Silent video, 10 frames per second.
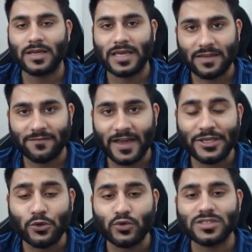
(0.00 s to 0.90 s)
If I
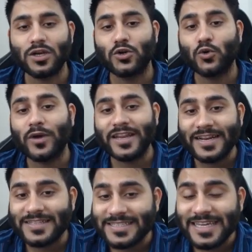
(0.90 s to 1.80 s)
use to
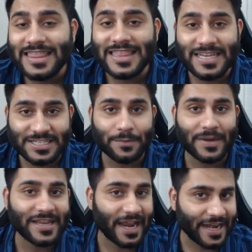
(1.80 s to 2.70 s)
create Skill Nation
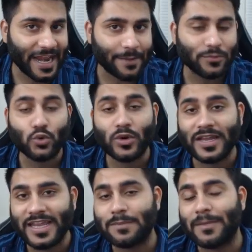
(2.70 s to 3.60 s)
Media name to
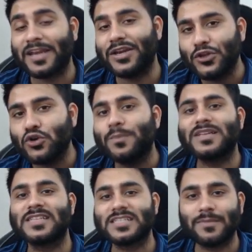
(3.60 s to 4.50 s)
create my new
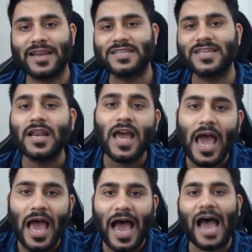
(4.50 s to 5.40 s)
business manager,
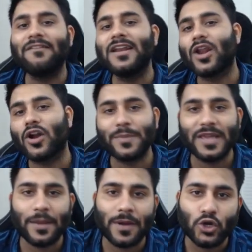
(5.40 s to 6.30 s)
I will not be
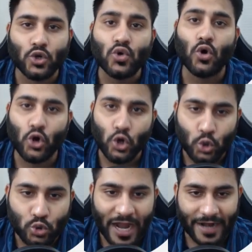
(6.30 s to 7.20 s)
able to
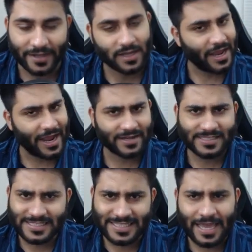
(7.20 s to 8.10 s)
do that. And
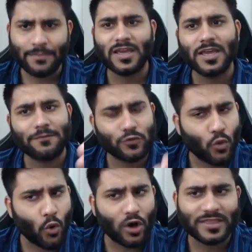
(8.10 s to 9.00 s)
same, if you
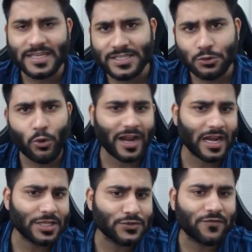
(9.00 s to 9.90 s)
go on this URL
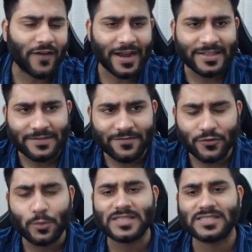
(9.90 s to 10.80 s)
and you find the
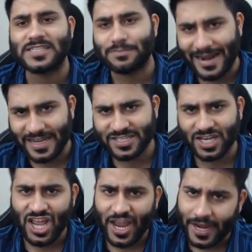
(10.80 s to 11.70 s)
few business
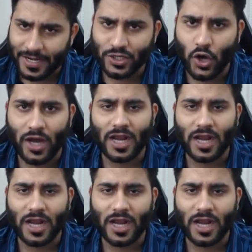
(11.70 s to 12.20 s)
manager in your